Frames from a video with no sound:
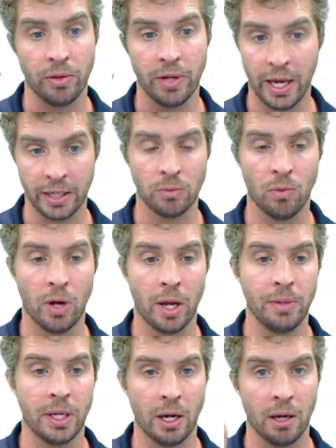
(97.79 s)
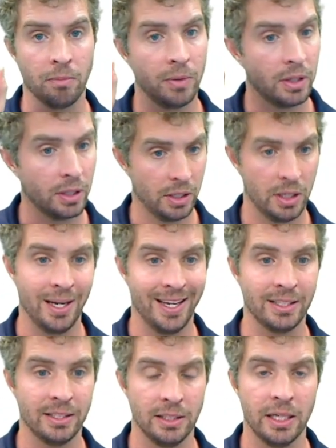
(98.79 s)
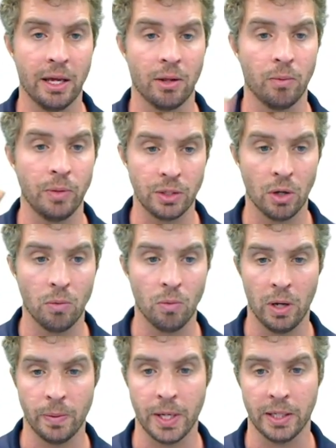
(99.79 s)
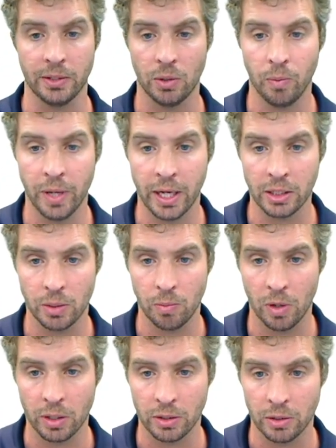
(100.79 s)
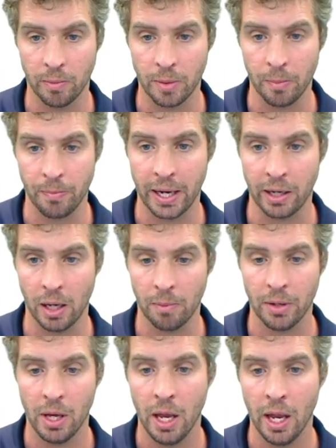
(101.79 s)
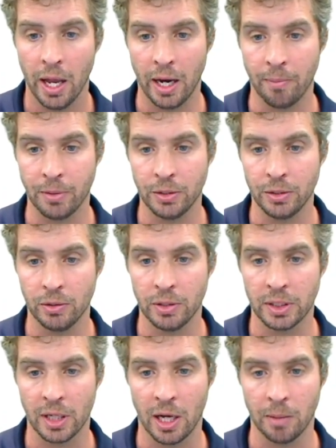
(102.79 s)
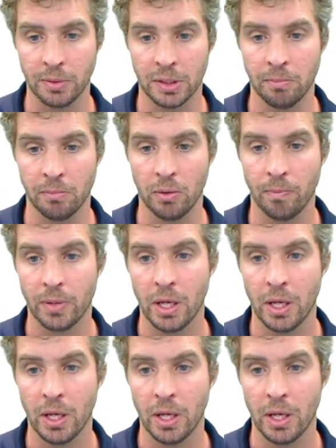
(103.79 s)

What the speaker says: The x and y become connected together. We don't want that. So we actually want to, I'm going to back up, and I'm going to do the times symbol.